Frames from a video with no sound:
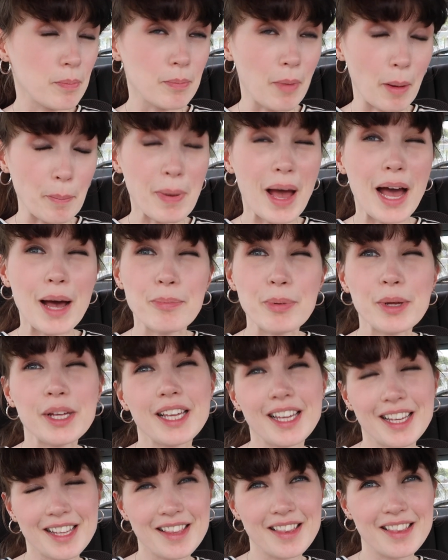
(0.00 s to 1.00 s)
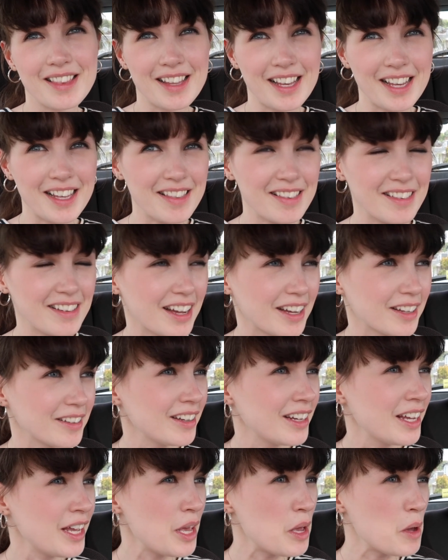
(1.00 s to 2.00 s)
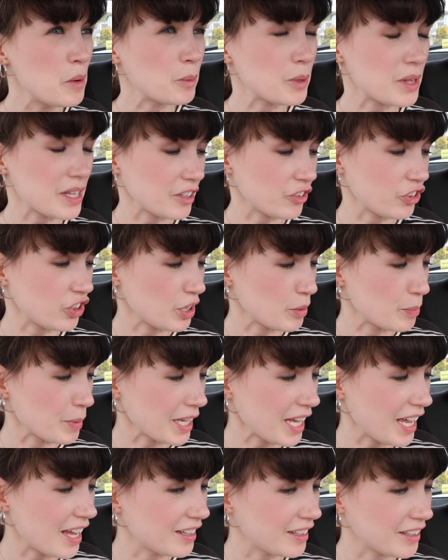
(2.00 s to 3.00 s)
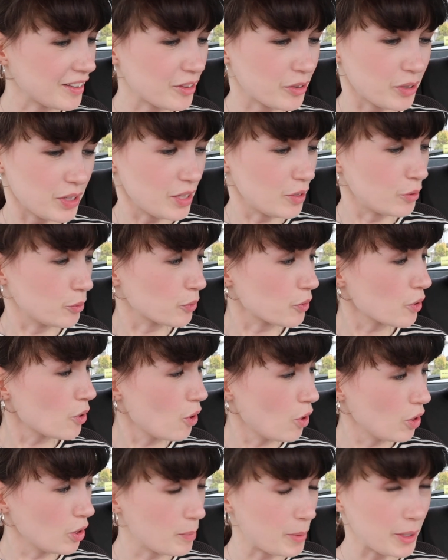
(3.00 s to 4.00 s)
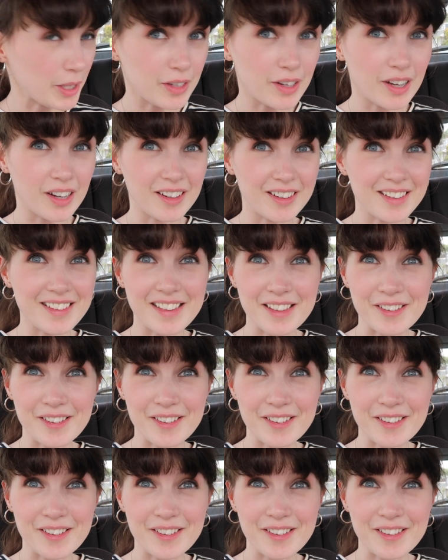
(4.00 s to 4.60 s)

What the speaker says: My papa, his dad was actually a mechanic, so he knows all about cars.